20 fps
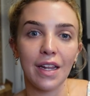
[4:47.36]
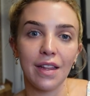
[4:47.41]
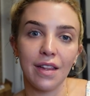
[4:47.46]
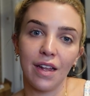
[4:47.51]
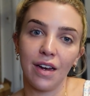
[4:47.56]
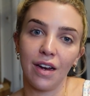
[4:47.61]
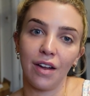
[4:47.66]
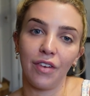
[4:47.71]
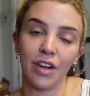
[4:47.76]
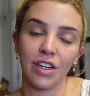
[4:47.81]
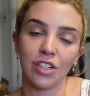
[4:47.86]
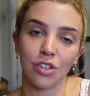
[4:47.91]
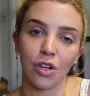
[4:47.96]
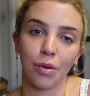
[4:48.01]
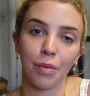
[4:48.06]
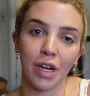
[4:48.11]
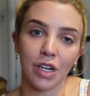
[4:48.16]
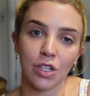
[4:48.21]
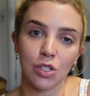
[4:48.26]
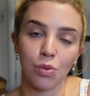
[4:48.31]
and then I've had to
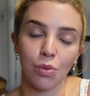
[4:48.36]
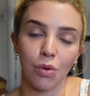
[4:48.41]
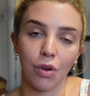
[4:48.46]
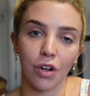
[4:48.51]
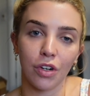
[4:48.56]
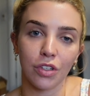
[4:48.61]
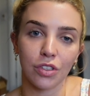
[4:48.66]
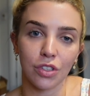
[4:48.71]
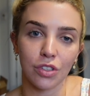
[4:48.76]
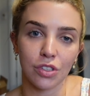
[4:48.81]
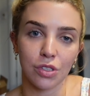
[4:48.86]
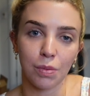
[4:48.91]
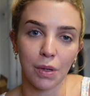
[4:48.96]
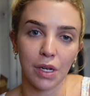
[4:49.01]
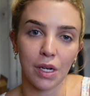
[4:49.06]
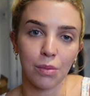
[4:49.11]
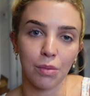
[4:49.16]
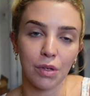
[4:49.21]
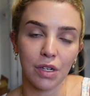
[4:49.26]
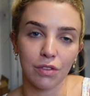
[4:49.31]
go back to work, so it's
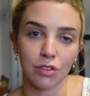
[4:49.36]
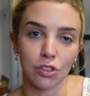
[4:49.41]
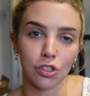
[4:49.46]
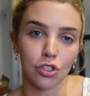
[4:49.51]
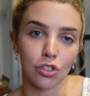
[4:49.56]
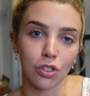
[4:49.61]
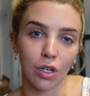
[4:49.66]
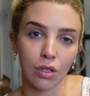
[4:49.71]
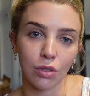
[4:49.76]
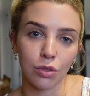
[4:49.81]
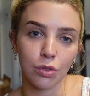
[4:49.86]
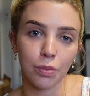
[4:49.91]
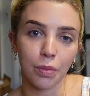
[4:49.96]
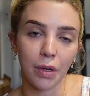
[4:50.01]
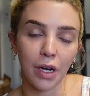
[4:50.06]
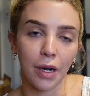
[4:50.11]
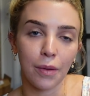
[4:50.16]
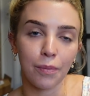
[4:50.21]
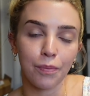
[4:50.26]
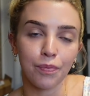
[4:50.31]
been a bit of a struggle,
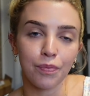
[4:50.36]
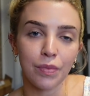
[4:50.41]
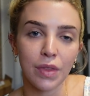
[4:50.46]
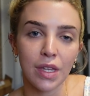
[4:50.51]
but